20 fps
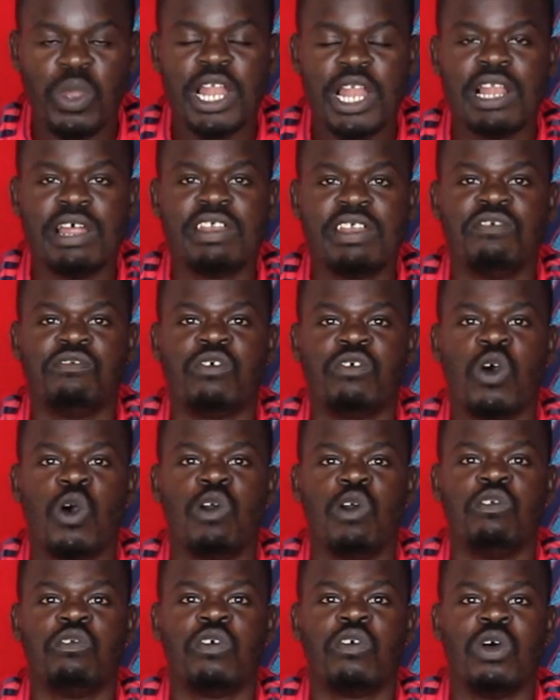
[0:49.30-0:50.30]
will
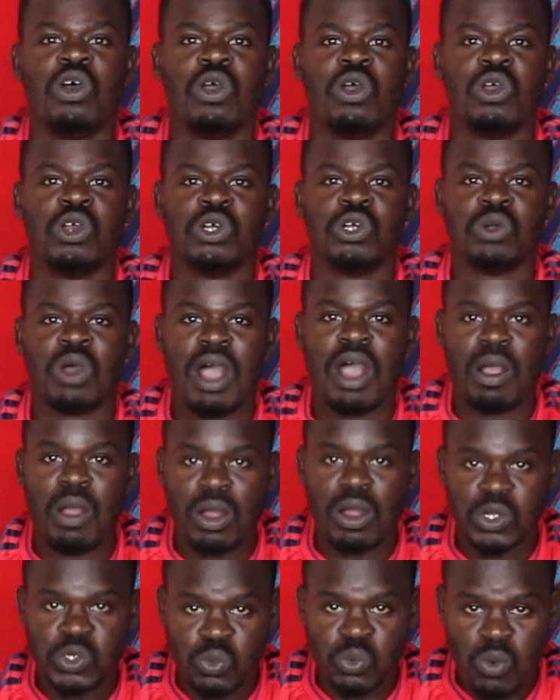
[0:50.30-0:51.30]
revolve
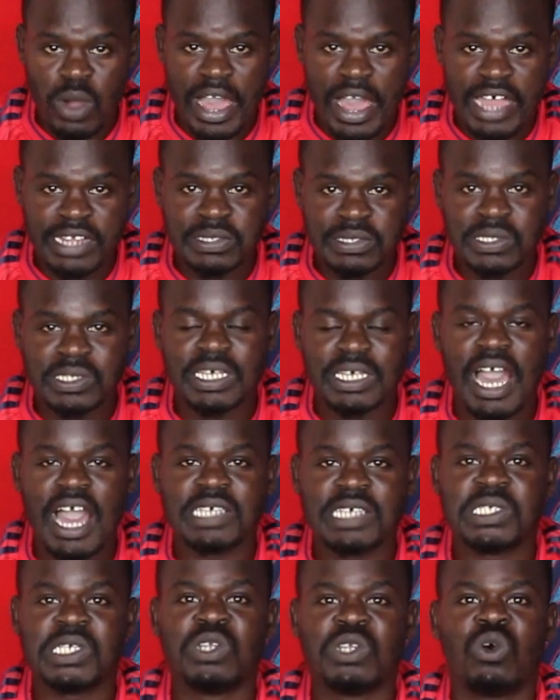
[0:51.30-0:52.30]
towards
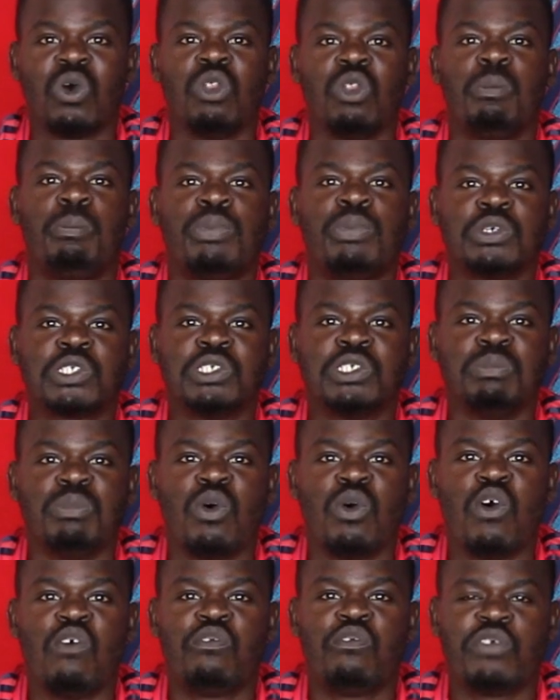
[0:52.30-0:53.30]
Arsenal
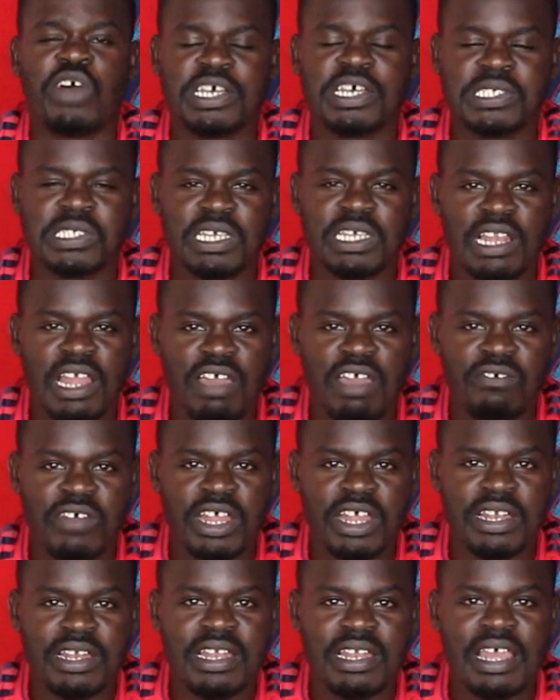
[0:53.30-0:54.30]
possible first
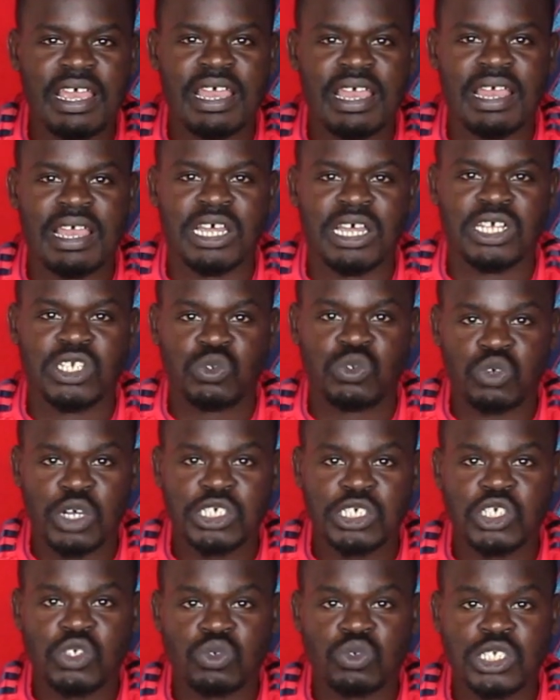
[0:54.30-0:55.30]
11
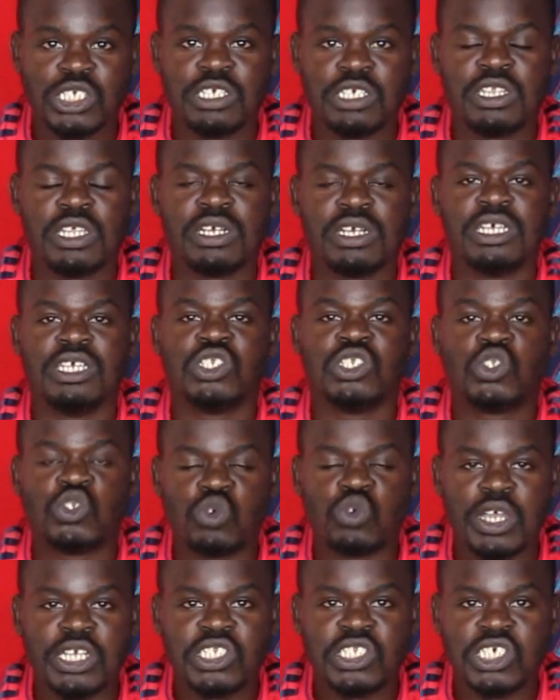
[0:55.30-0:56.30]

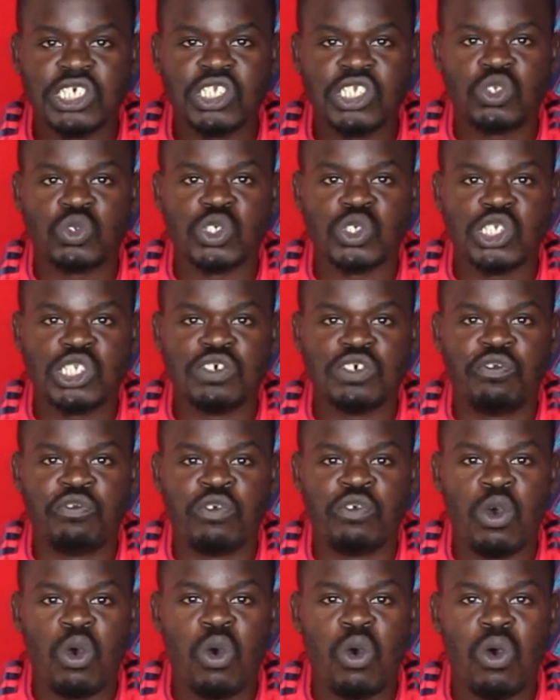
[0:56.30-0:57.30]

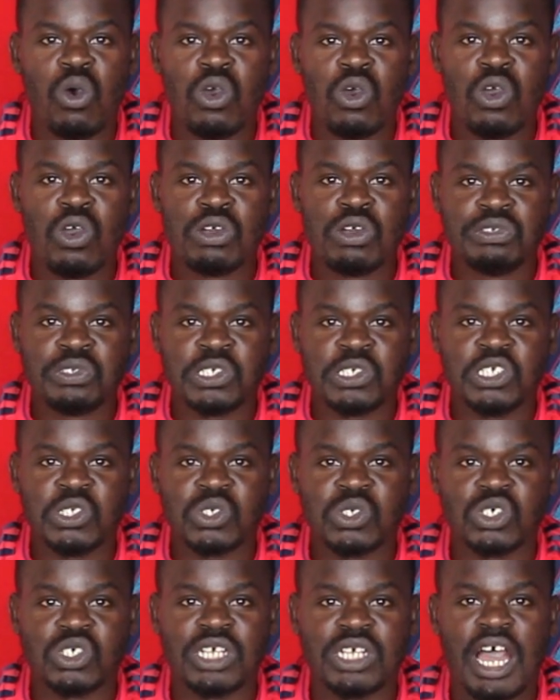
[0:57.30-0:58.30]
2023-2024
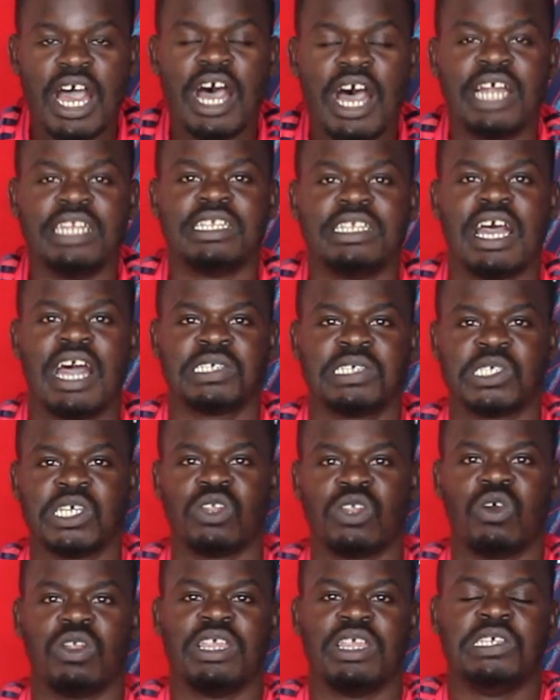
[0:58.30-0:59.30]
season and
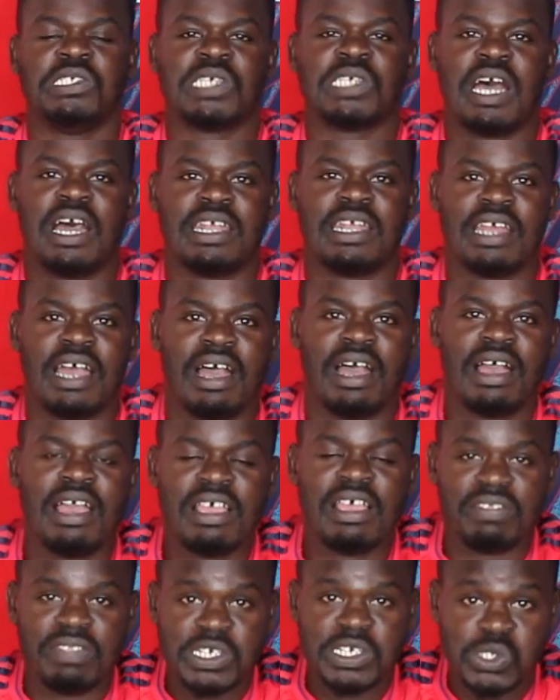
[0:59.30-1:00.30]
Arsenal is under
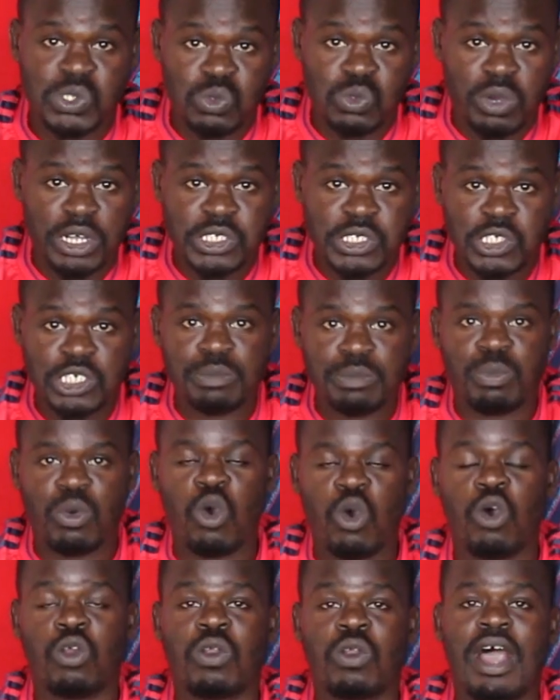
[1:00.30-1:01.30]
the stewardship
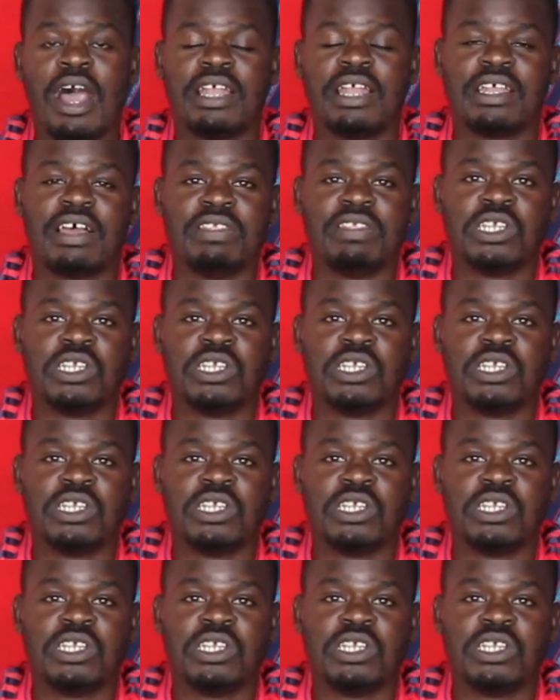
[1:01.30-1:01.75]
or under